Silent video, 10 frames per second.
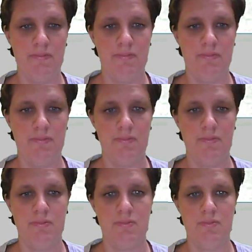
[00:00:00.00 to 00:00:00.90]

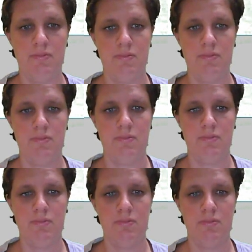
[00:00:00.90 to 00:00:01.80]

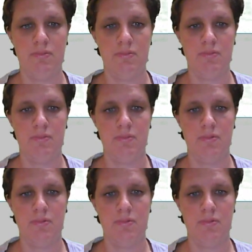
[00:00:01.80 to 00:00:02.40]
Nobody speaks.